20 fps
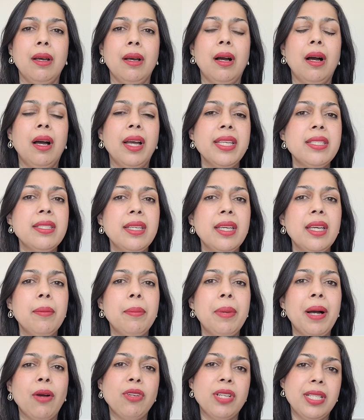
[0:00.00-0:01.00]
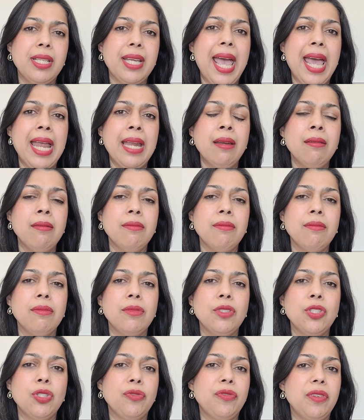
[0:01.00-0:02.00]
I see about 10
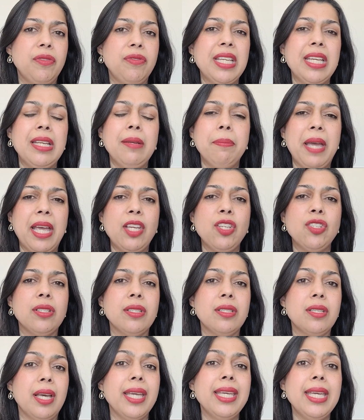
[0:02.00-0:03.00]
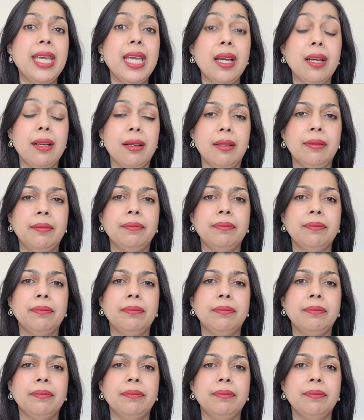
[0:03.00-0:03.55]
to 15 patients a year